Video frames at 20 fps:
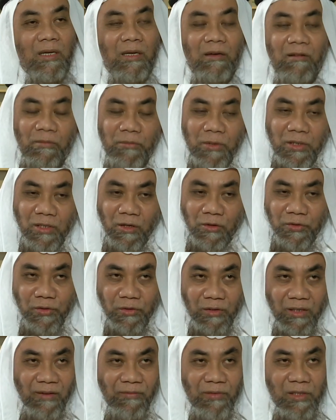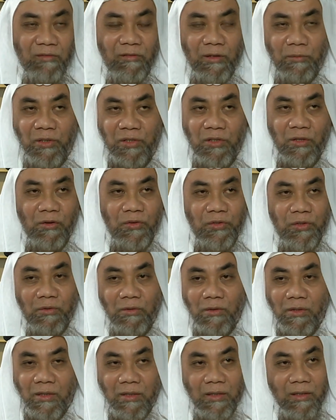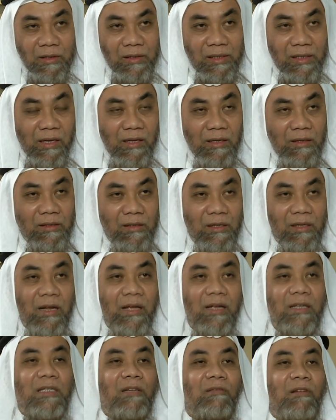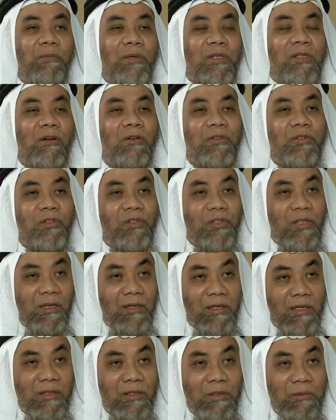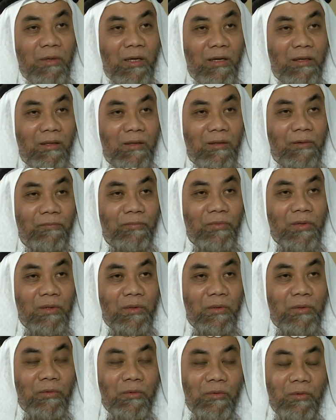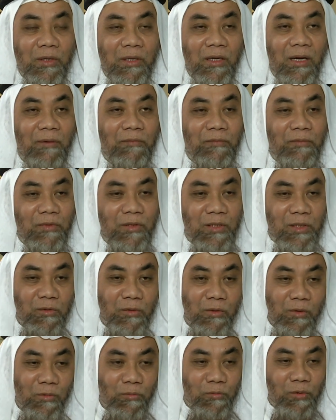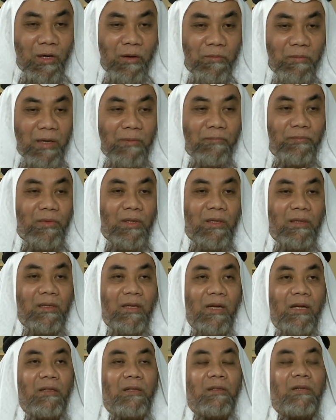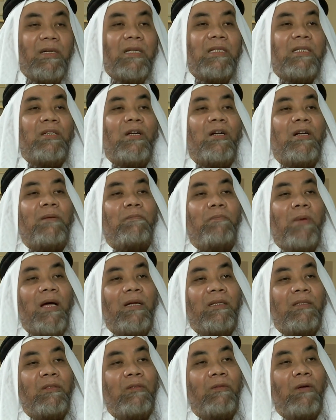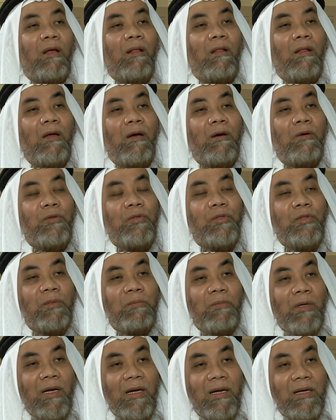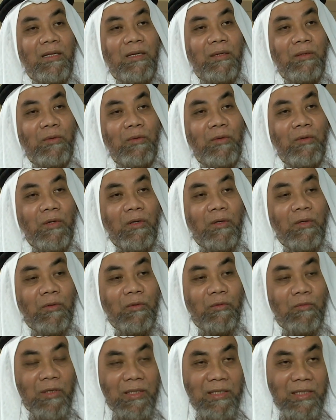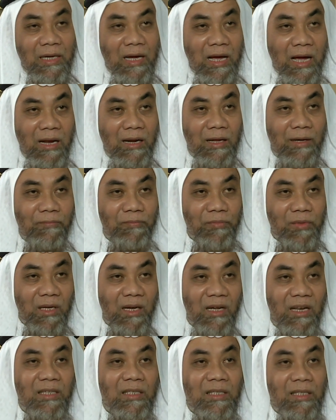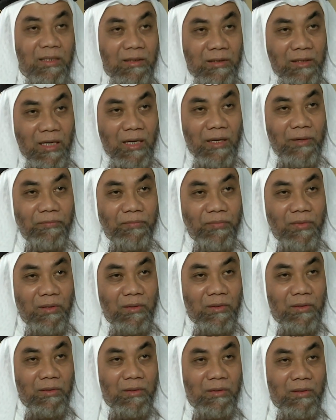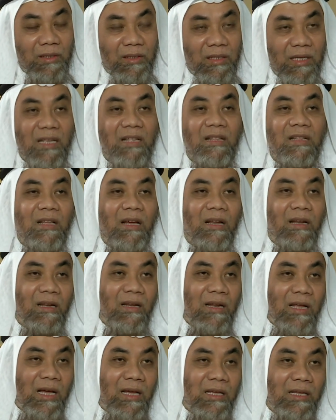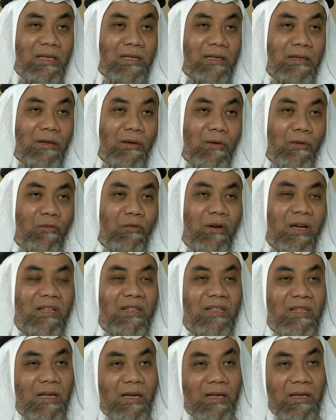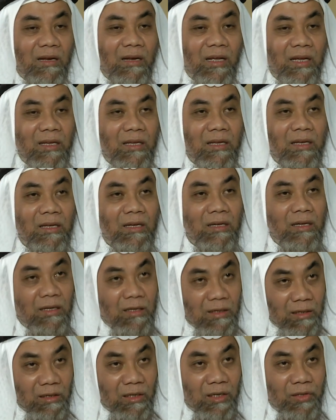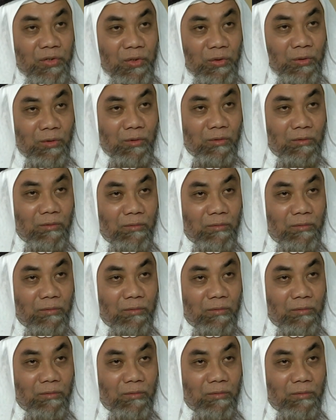He will bestow on you rivers, He will bestow on you rains, He will bestow on your children. Subhanallah. We have this problem, then return back to Allah subhanahu wa ta'ala. Al-istirja'. That inna lillahi wa inna ilayhi raji'un.